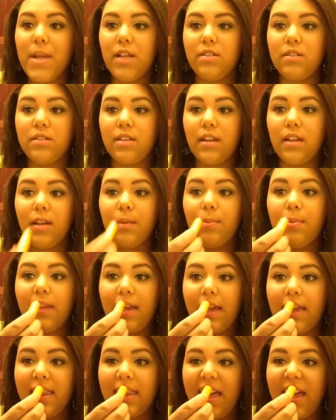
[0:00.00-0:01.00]
just gonna
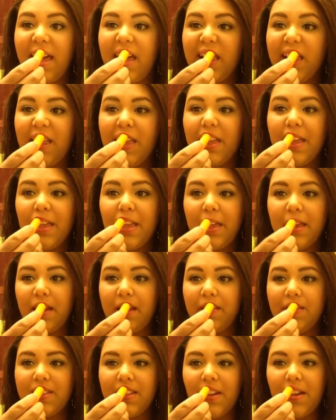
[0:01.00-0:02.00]
apply that.
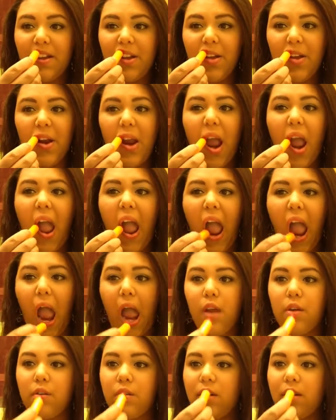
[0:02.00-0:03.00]
Comes out
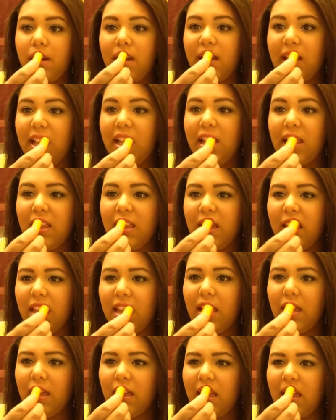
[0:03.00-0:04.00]

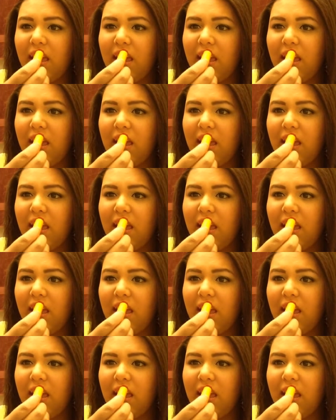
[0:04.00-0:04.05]
really